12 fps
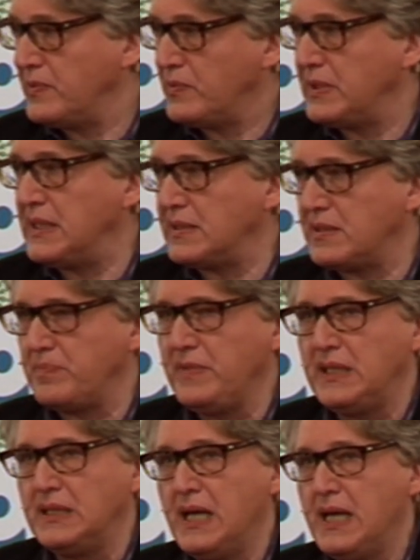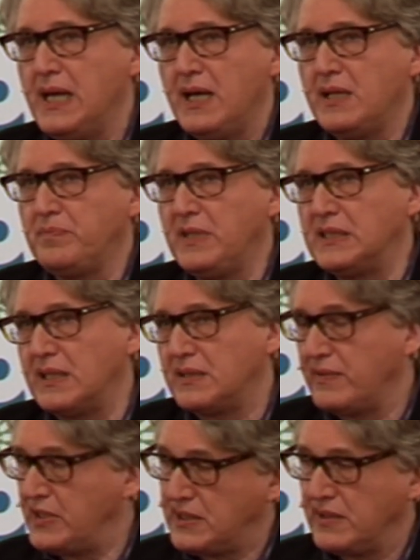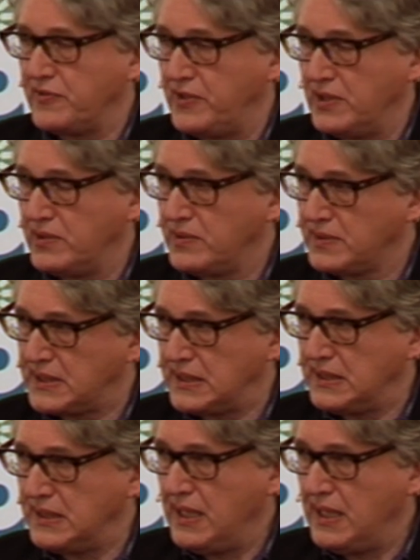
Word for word: What does it mean? It means that everything flows.